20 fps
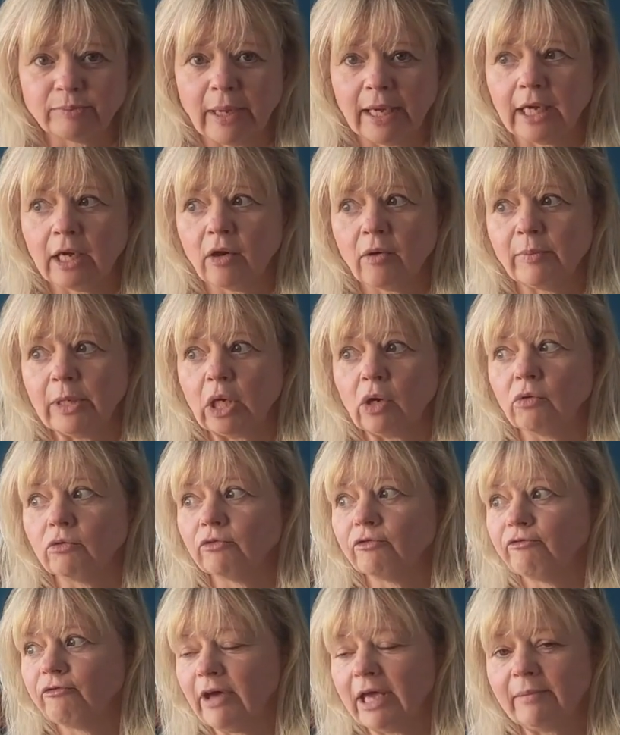by a company called
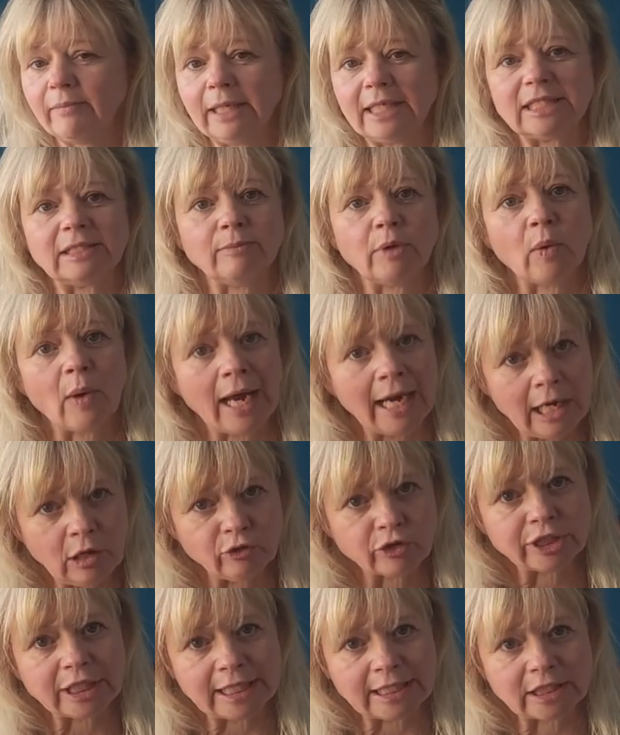Fabulism, who I
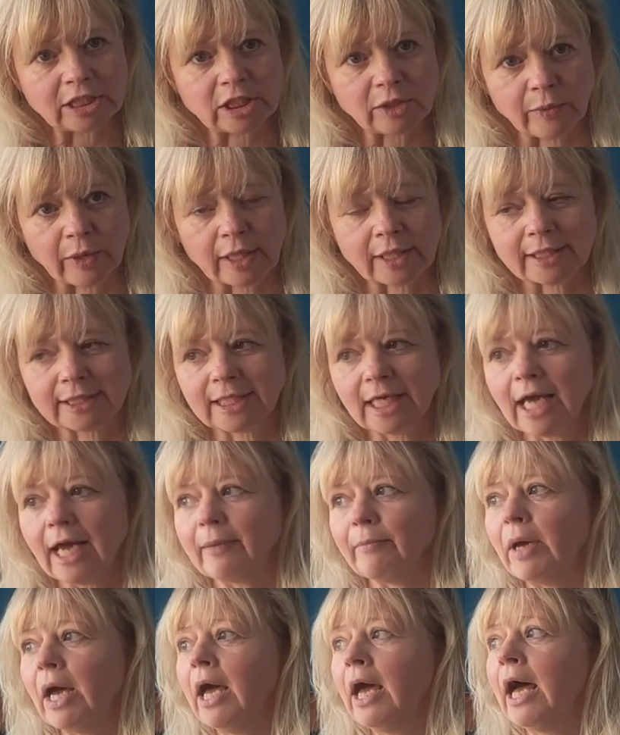looked into at the
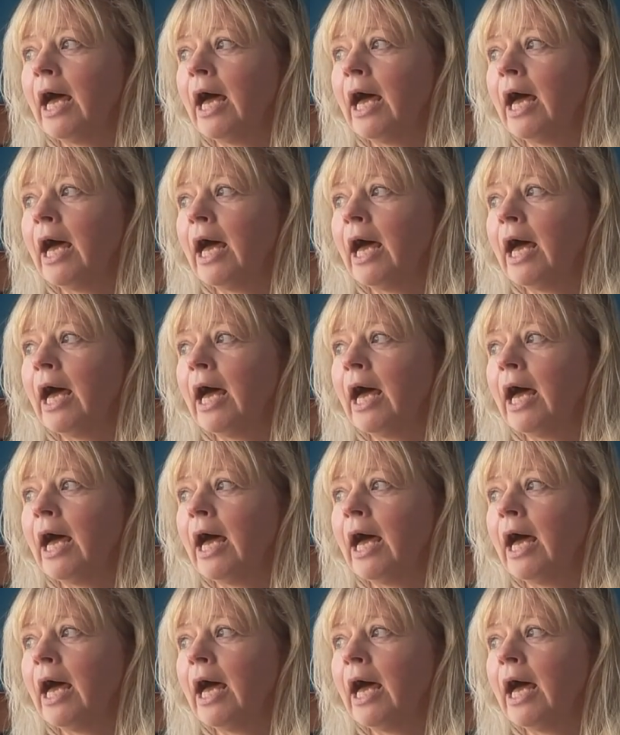time,